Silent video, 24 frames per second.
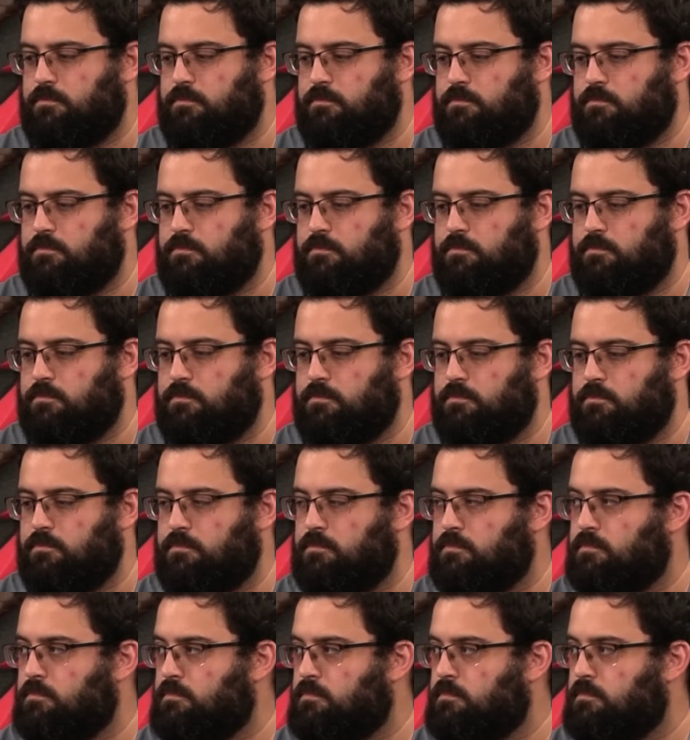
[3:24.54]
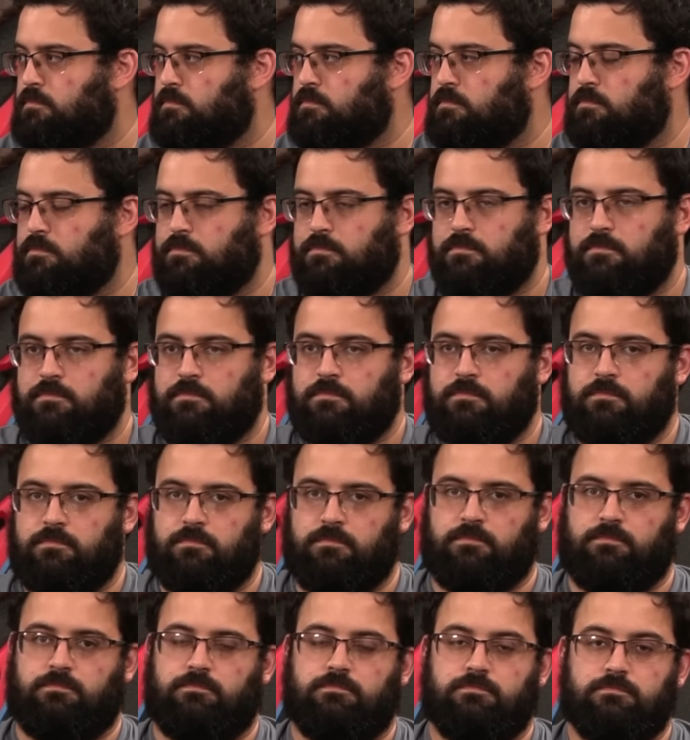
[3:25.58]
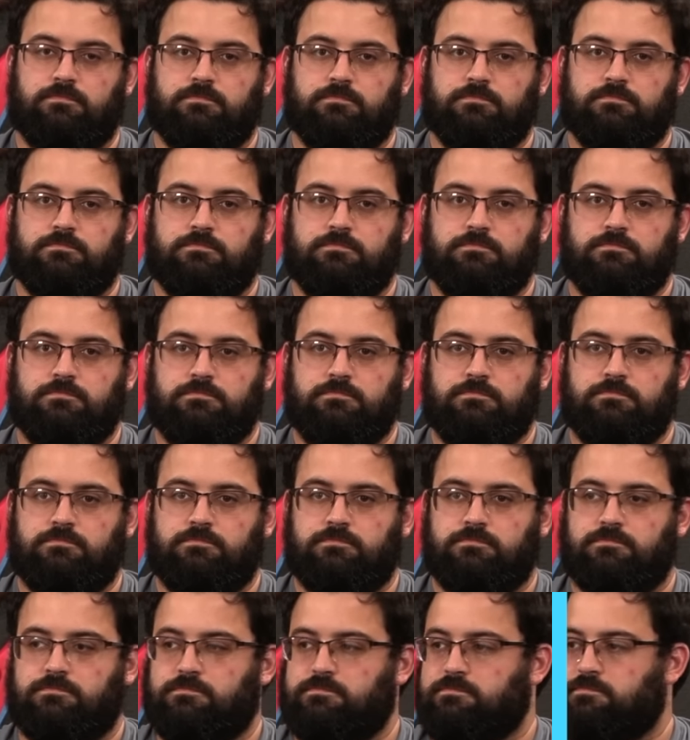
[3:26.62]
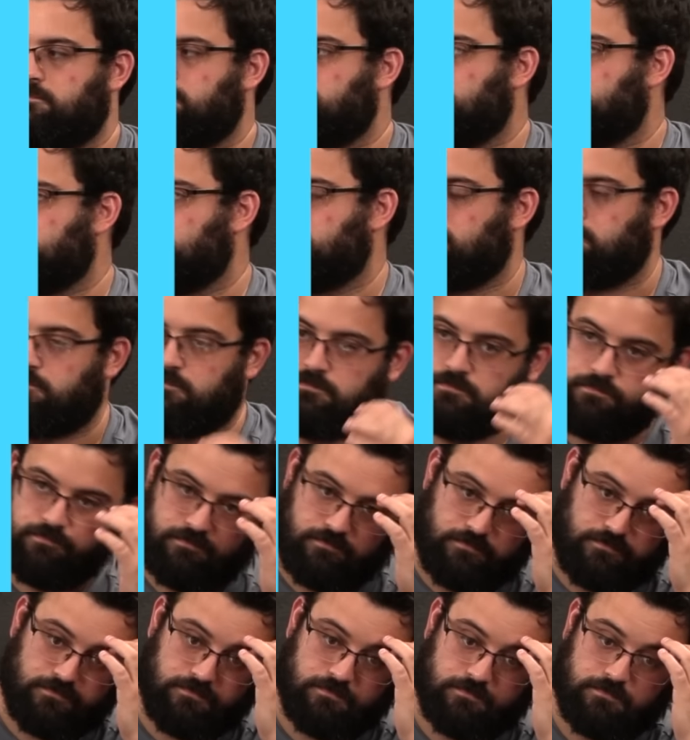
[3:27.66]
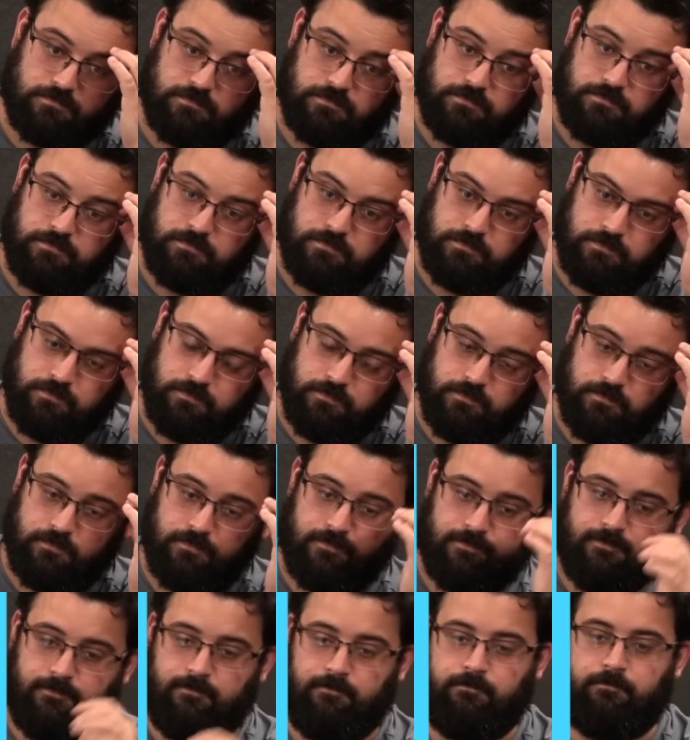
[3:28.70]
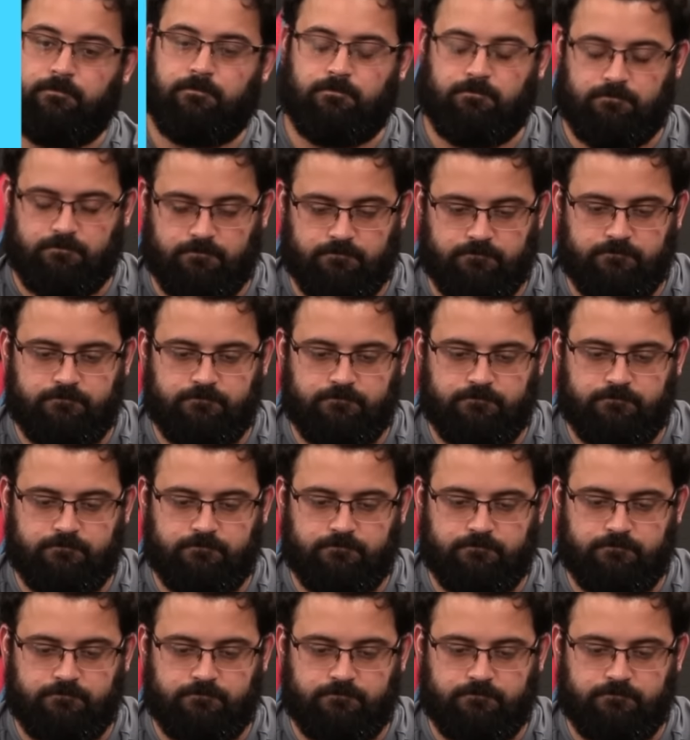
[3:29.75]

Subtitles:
This person isn't speaking.